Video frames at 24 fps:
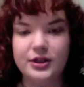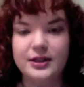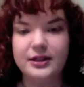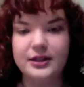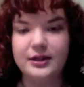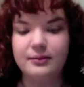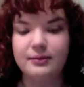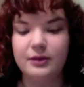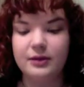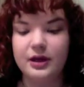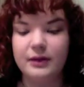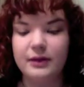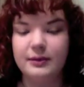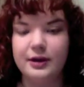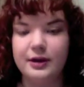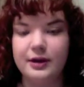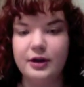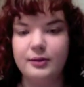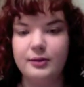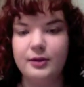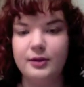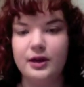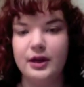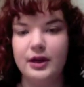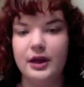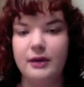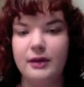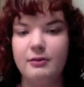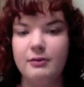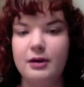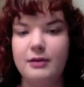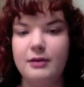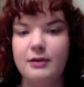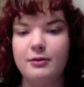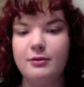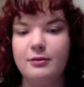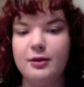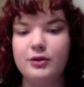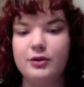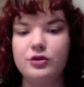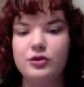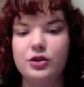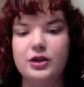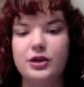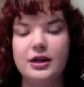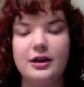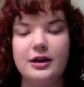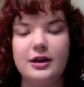and apply my Urban Decay Primer
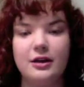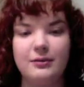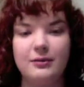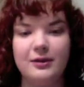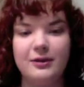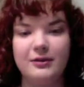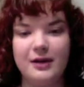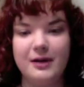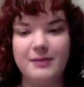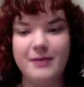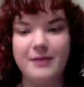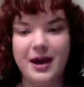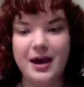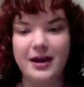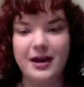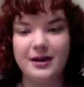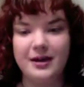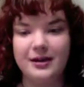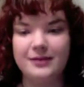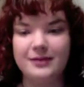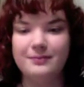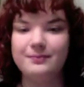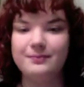Potion, and I'll be right back.